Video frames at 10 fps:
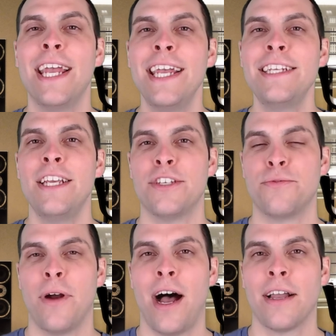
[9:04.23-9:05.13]

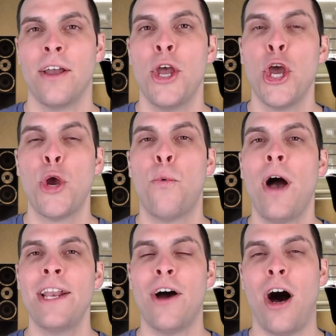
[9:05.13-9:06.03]
igneous rock
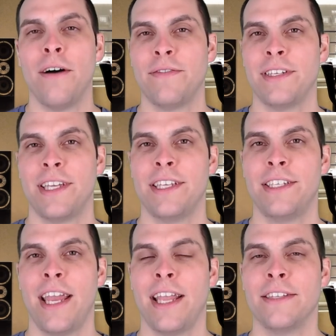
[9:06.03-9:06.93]
quite often
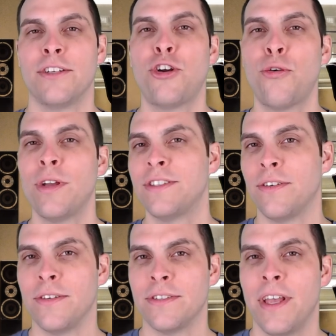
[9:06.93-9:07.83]
contains
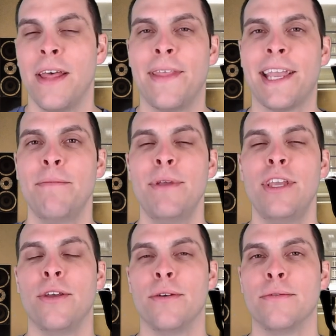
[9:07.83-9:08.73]
crystals that can be
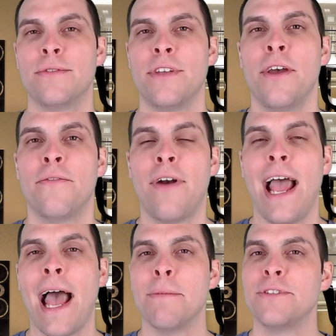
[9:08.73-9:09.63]
used for
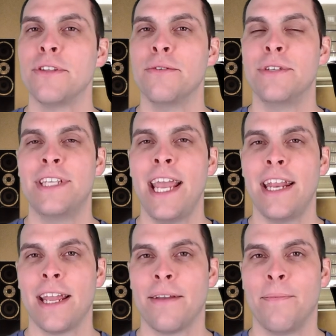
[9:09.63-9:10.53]
absolute
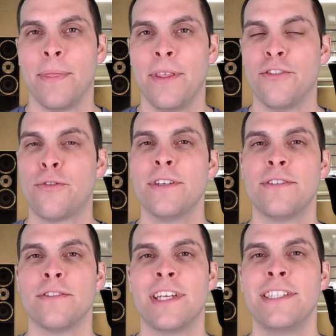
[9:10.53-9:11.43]
dating. These
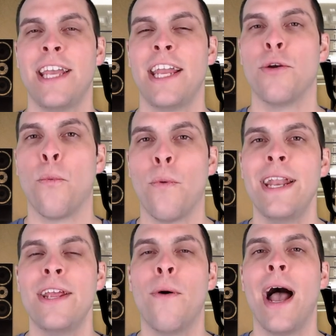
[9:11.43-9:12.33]
crystals contain
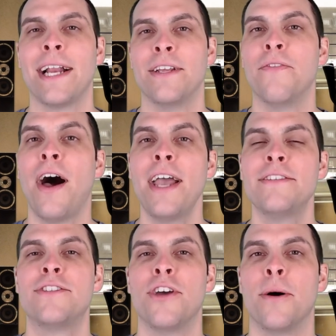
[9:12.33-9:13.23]
radioactive
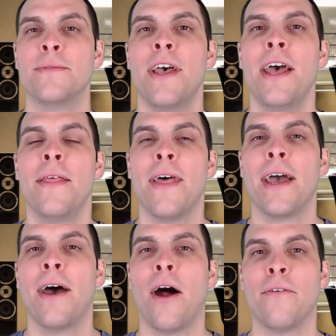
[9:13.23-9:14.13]
isotopes
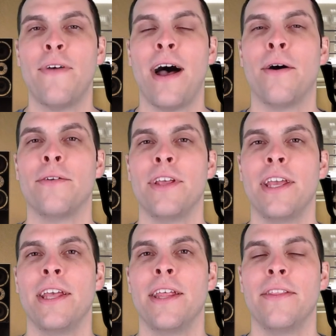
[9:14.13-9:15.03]
that are found
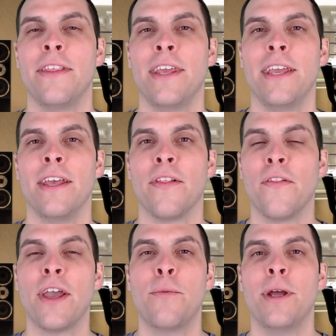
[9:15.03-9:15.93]
in the
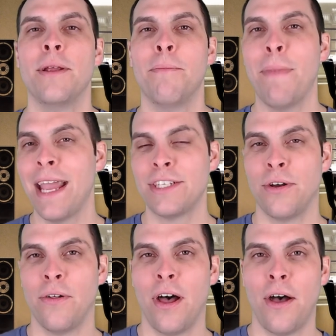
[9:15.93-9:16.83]
liquid
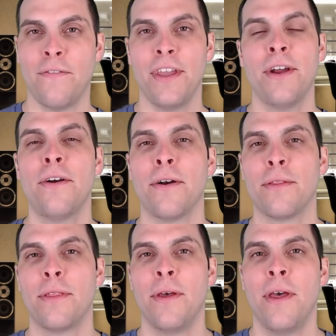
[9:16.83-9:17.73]
mantle of the Earth